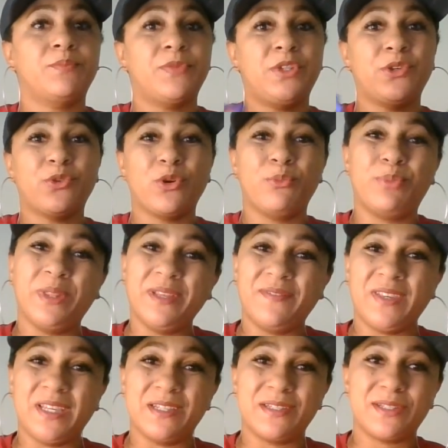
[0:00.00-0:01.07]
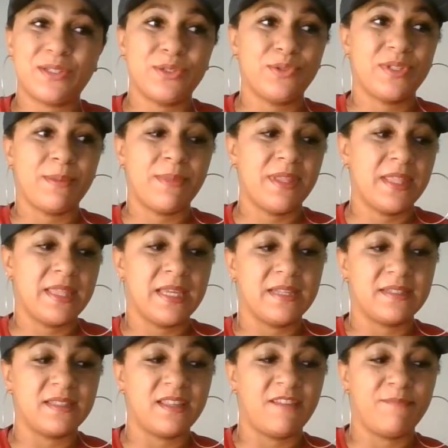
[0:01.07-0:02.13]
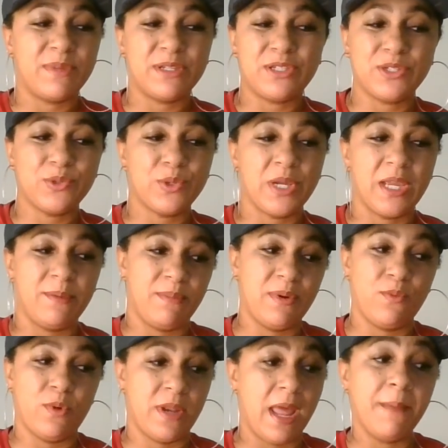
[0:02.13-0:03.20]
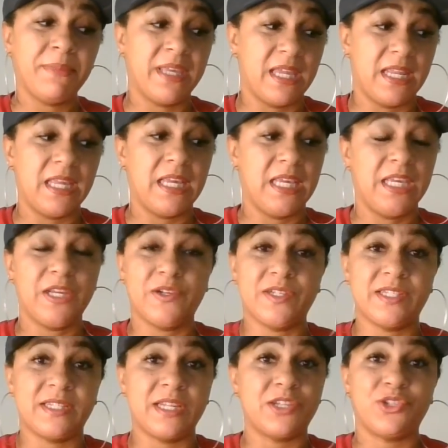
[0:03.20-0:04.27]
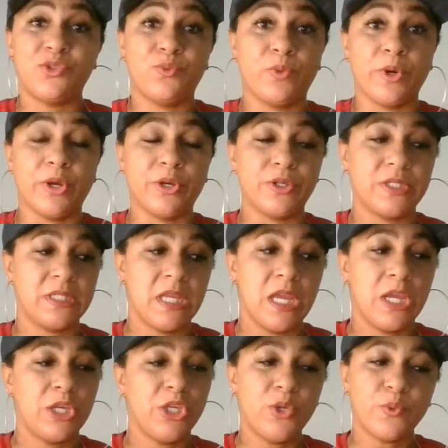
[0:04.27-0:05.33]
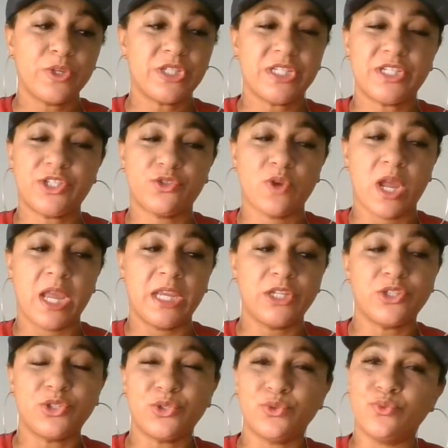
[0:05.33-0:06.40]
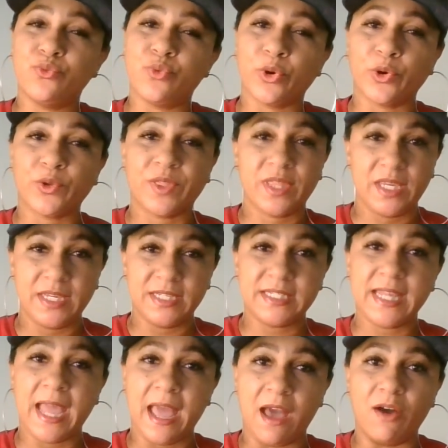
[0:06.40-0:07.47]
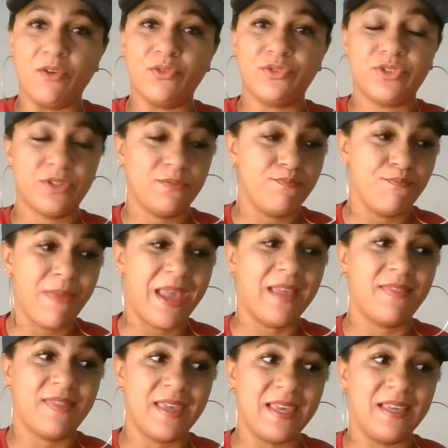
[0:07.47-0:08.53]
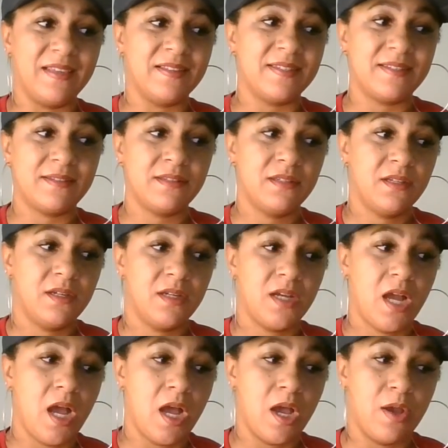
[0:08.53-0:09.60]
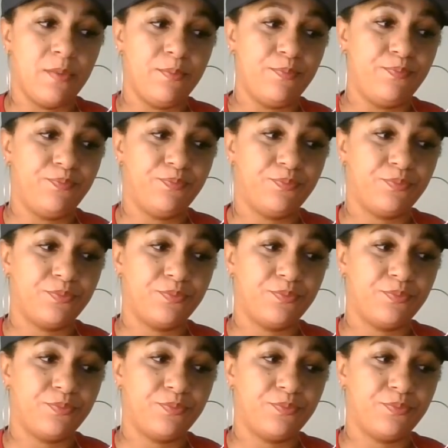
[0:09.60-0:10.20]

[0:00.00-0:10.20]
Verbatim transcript: you're oblivious to some of the things that they've been doing, but what I'm getting here is that you weren't. You were just trying to work things out, make things, um,